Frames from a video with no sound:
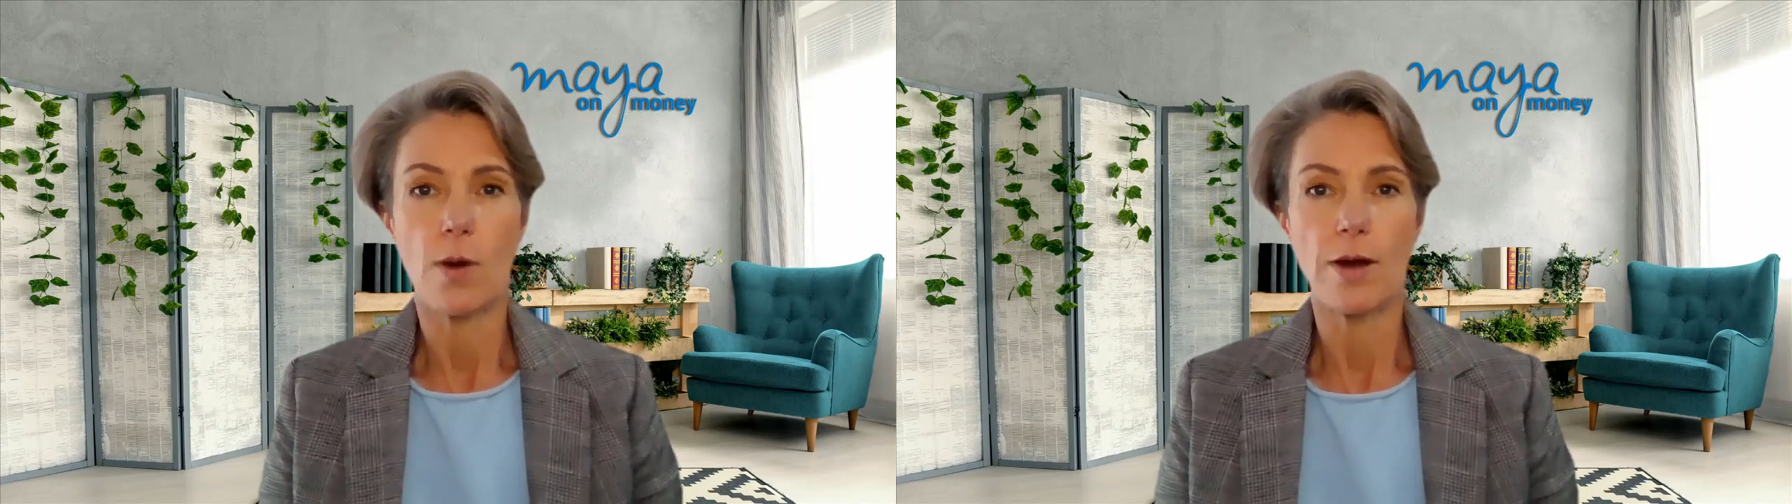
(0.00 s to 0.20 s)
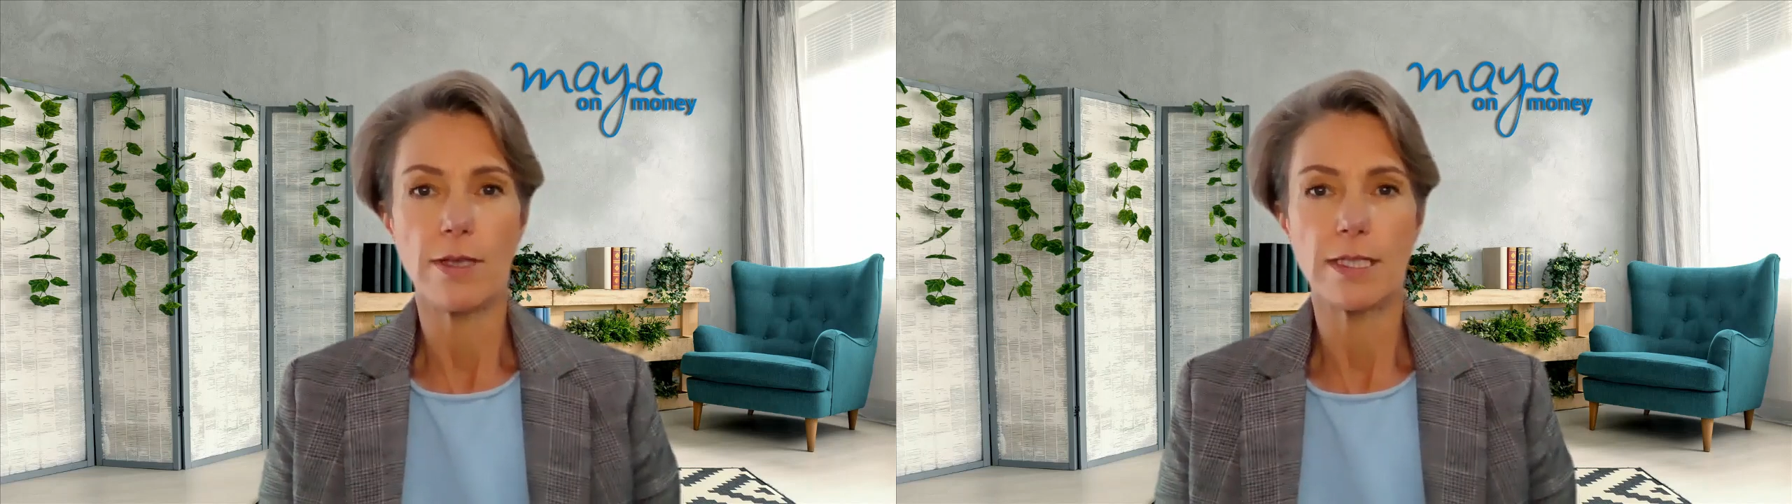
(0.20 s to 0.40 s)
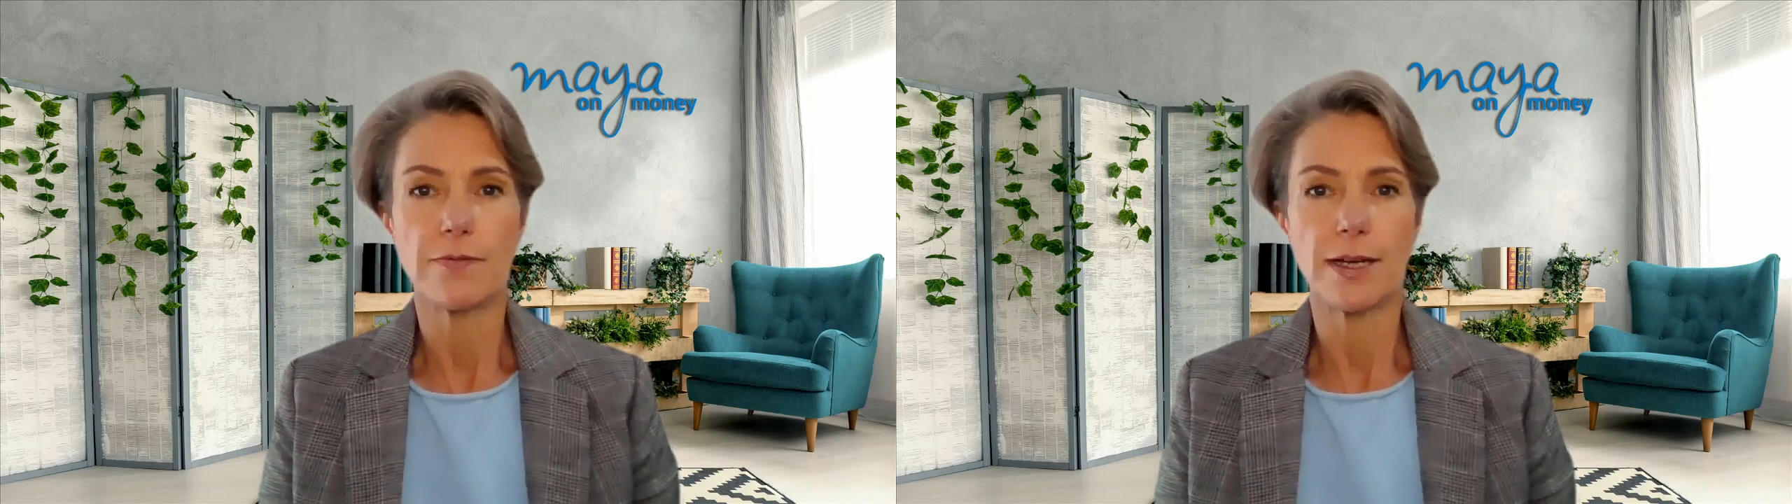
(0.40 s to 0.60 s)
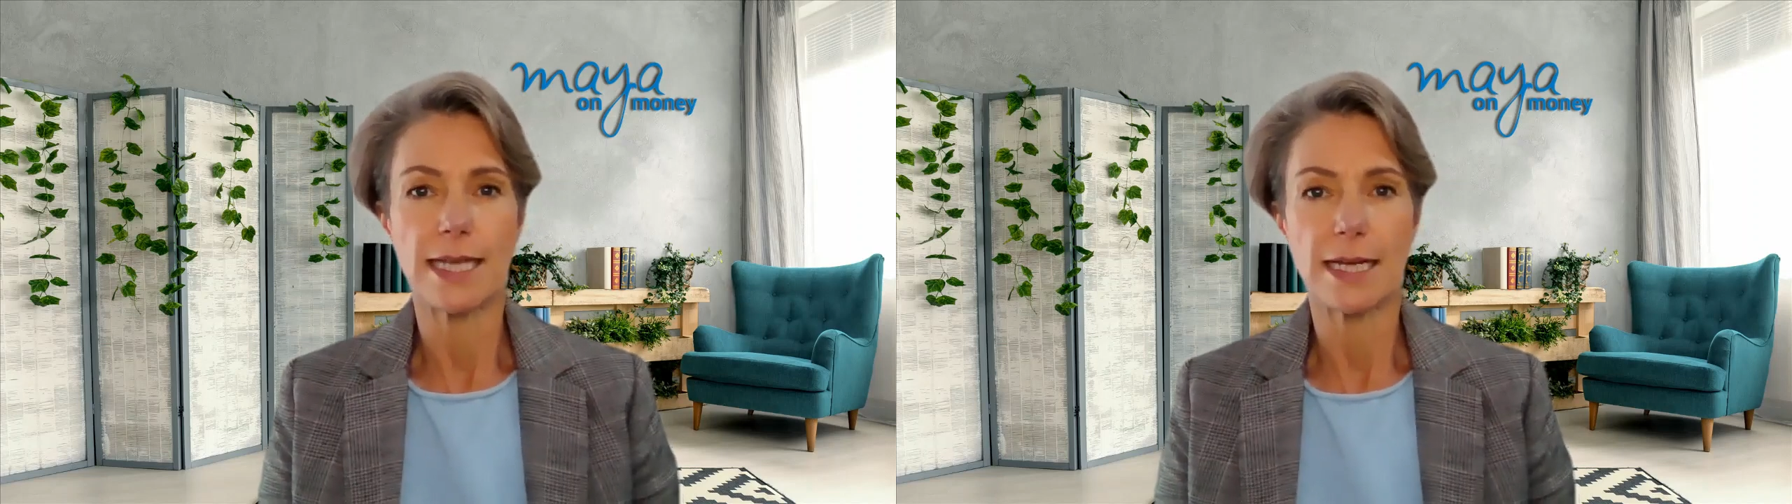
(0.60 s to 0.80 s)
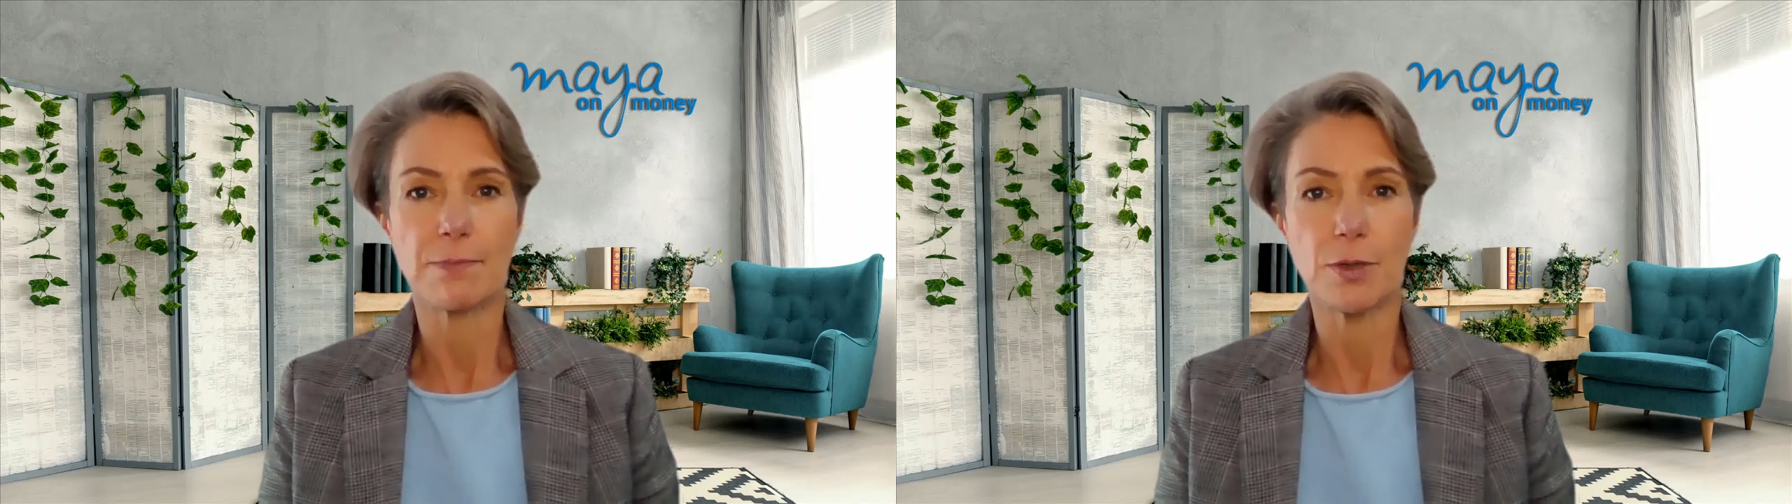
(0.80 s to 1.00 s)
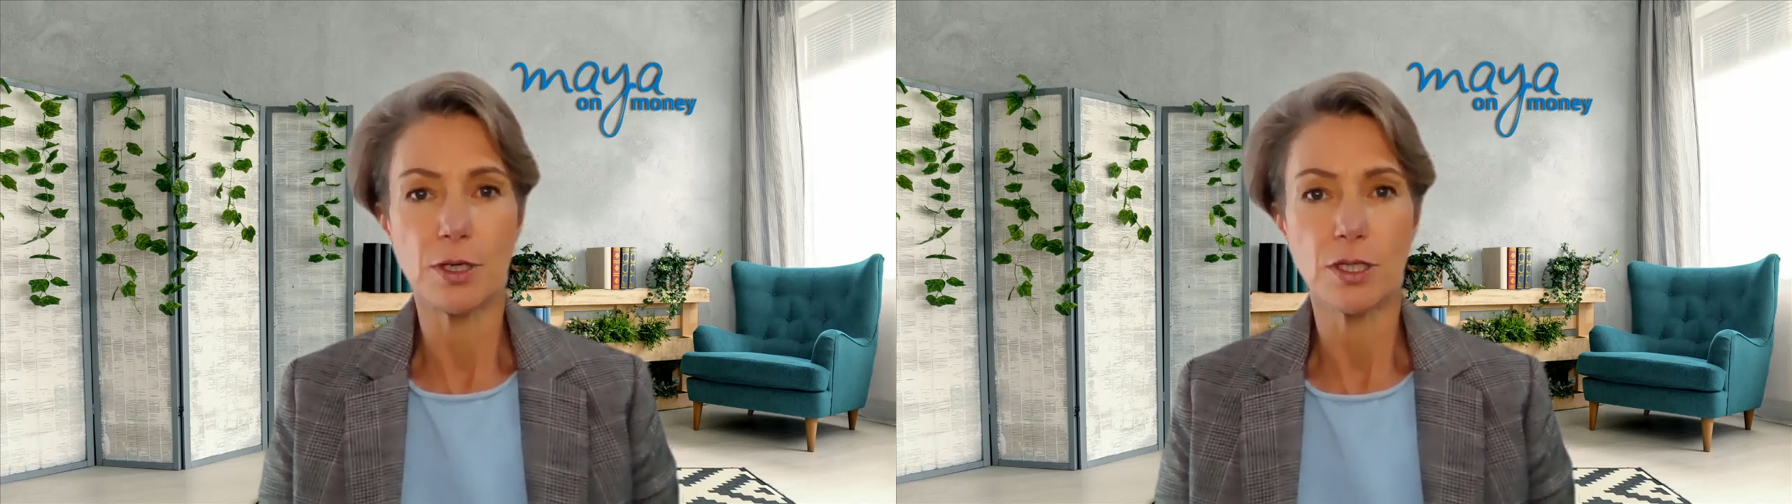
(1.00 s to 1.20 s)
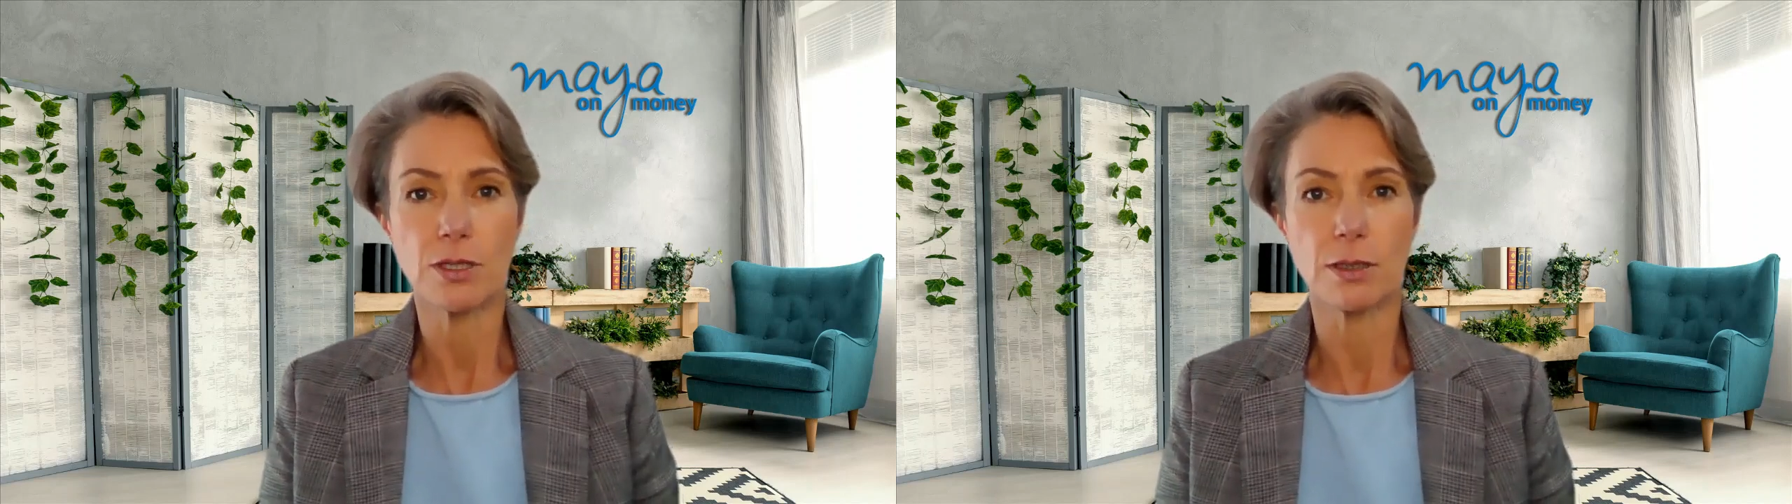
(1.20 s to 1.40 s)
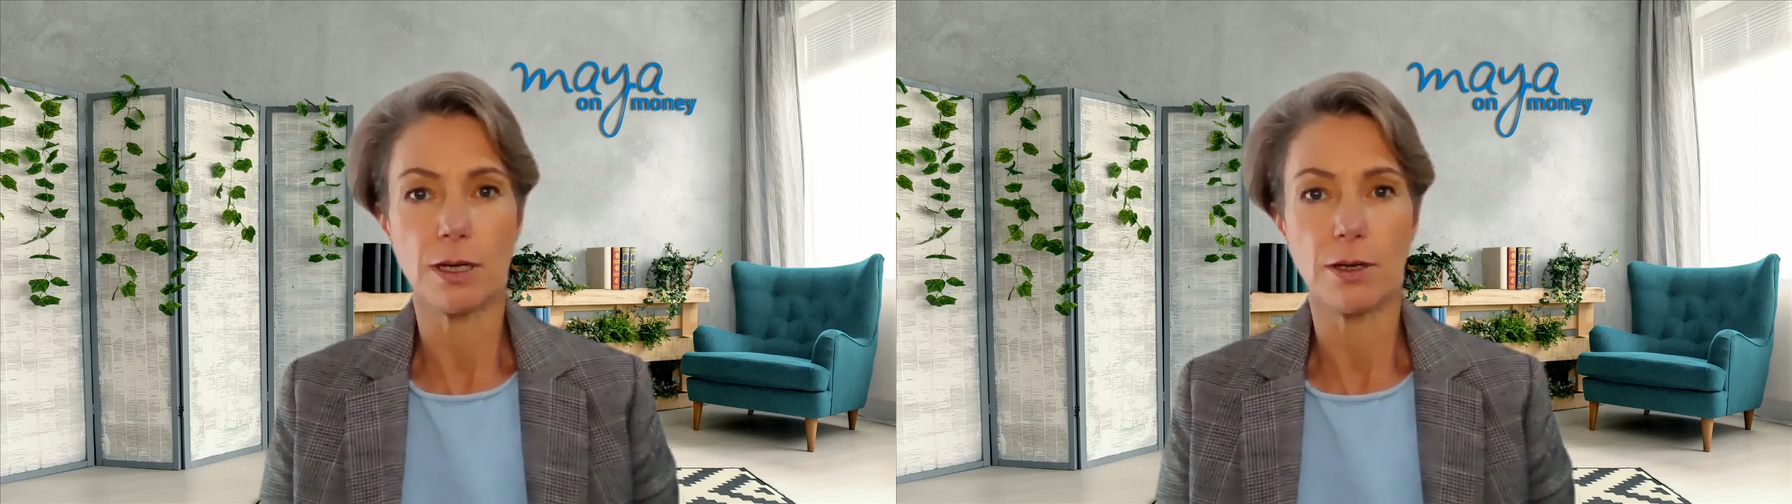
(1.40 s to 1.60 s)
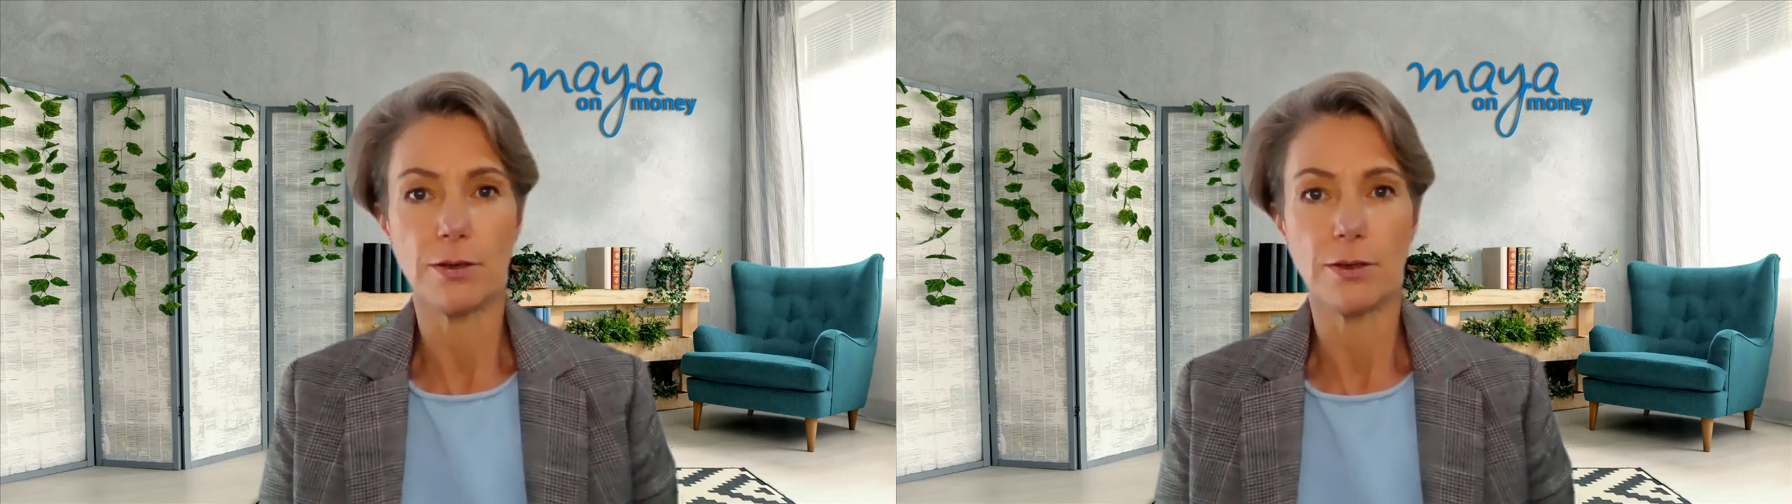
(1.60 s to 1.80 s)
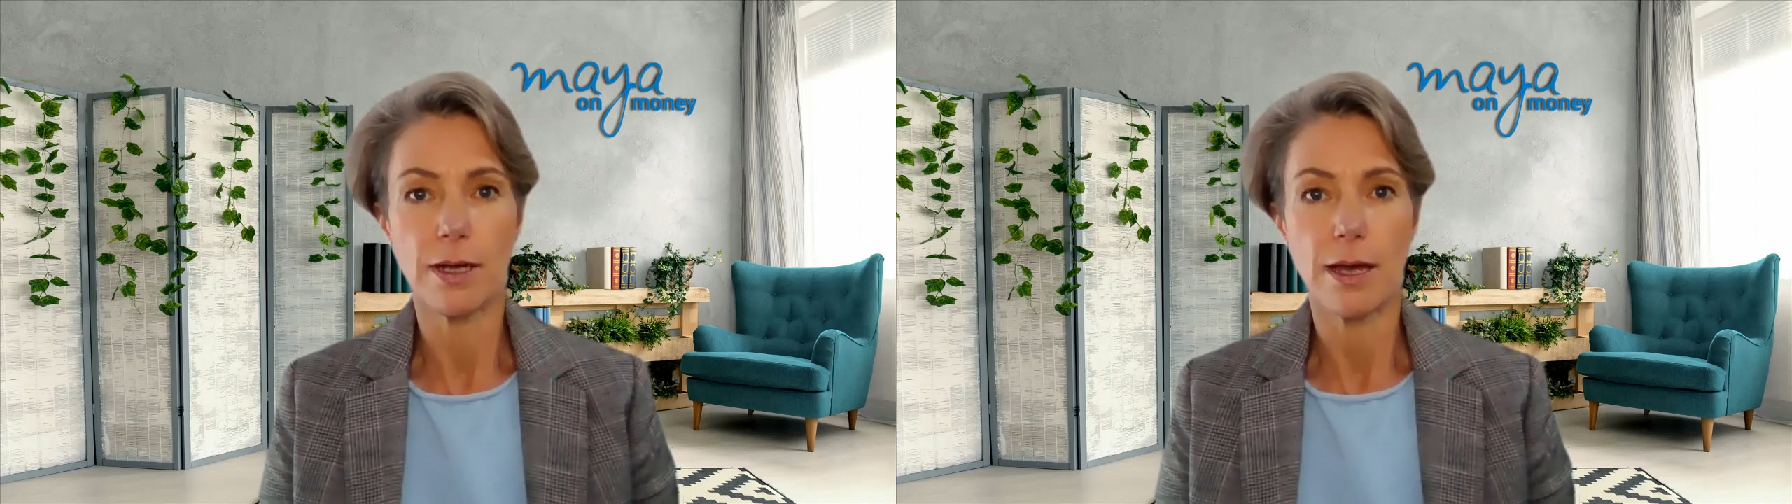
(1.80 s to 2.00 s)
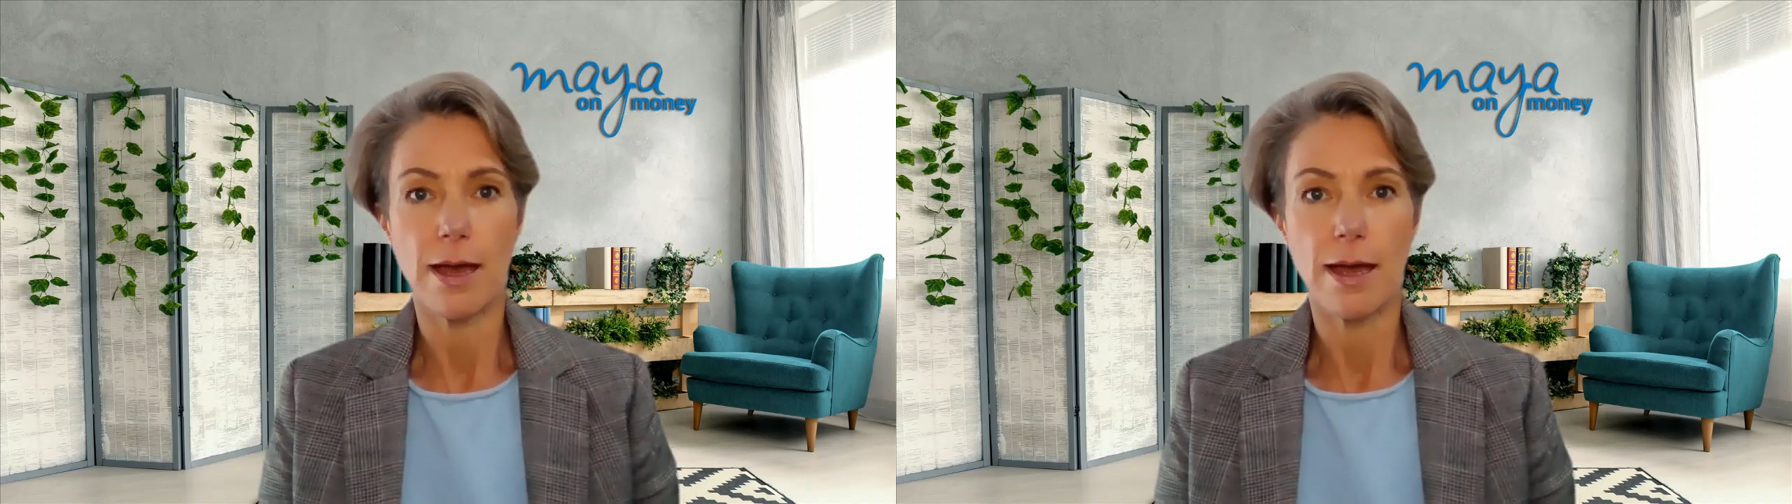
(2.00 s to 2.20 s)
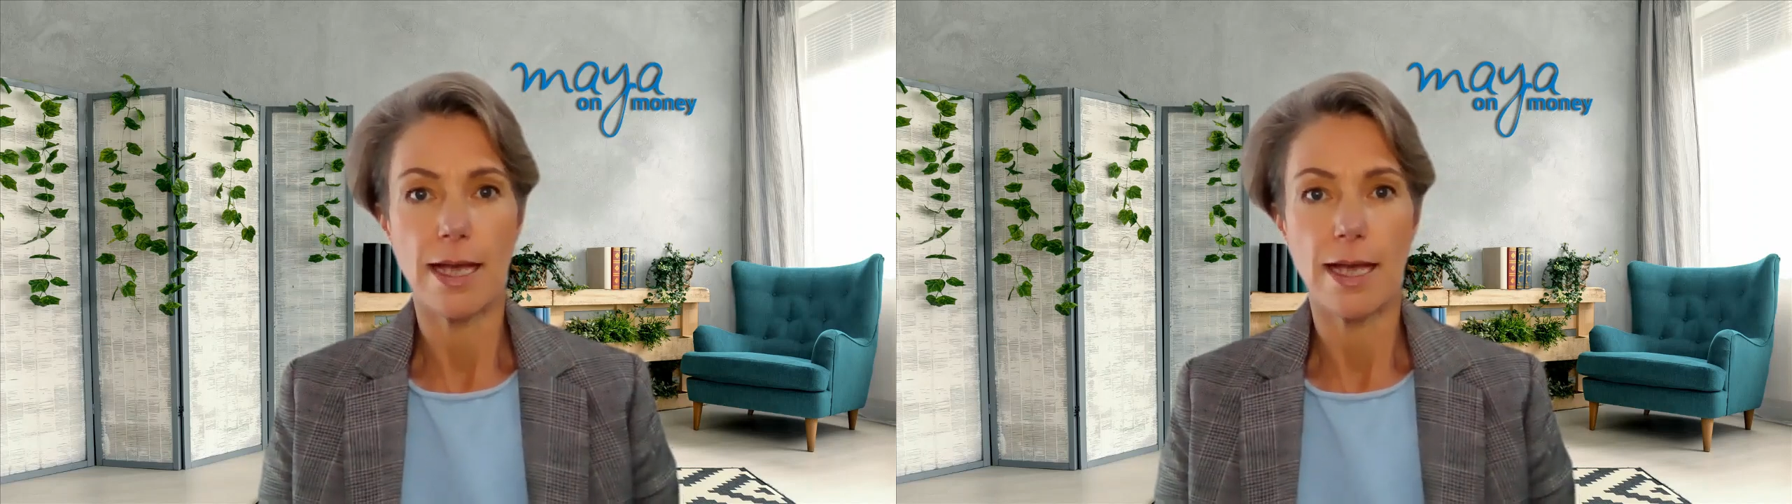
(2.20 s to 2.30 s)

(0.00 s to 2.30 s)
Whereas if I take a personal loan,